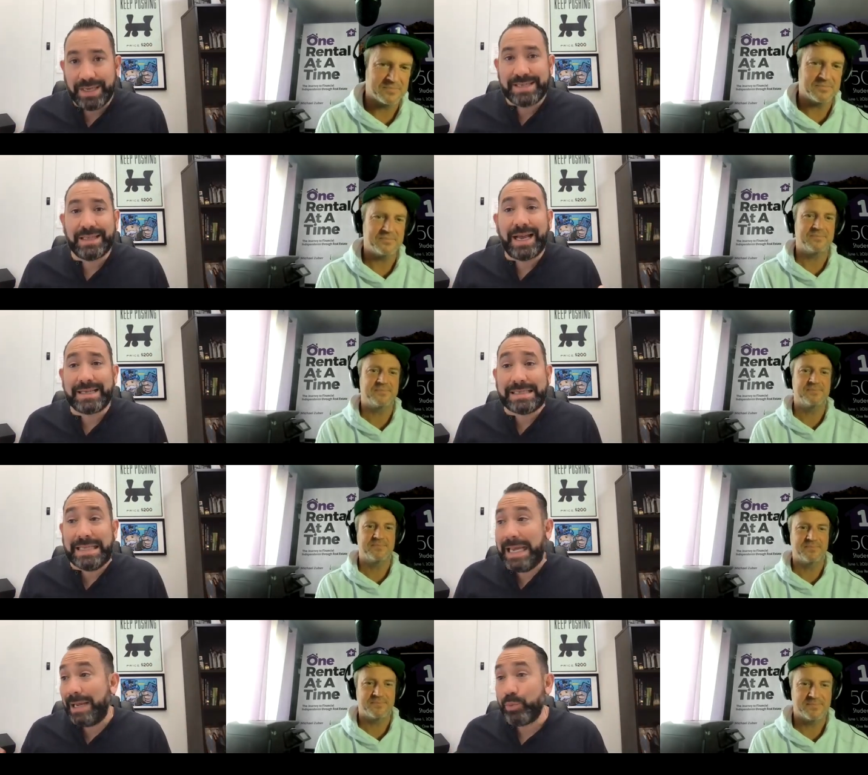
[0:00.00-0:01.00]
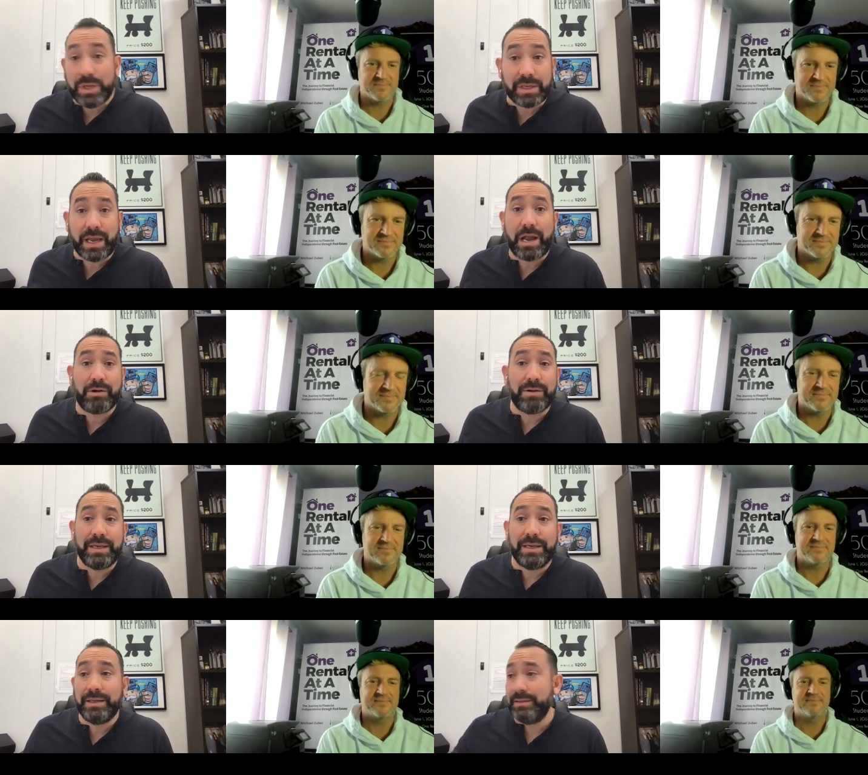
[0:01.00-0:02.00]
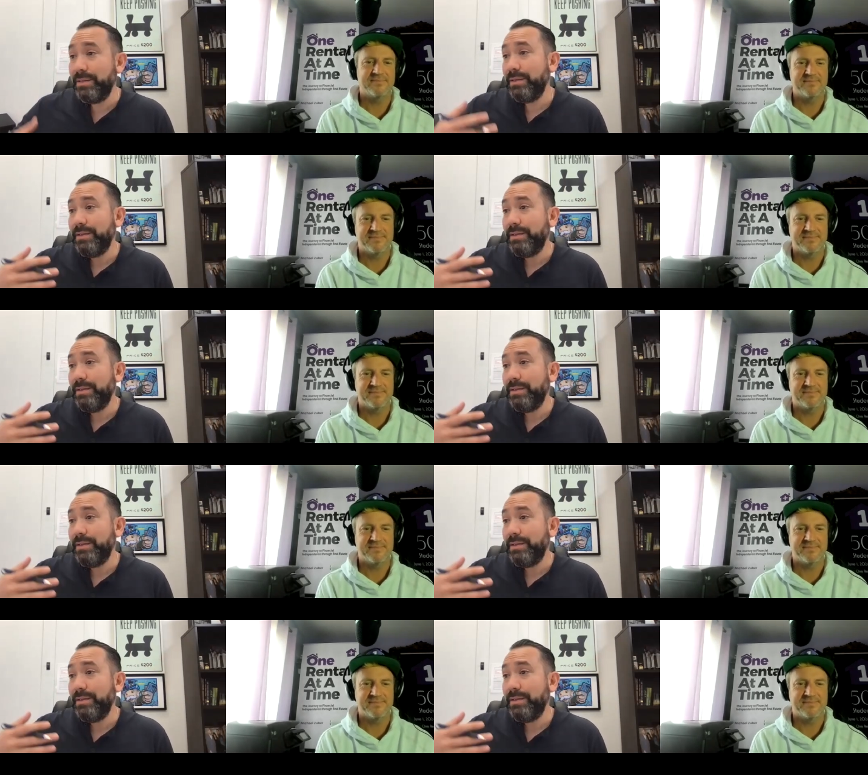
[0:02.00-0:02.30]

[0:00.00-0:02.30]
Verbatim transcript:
Speaker 1: his last name, we carry it.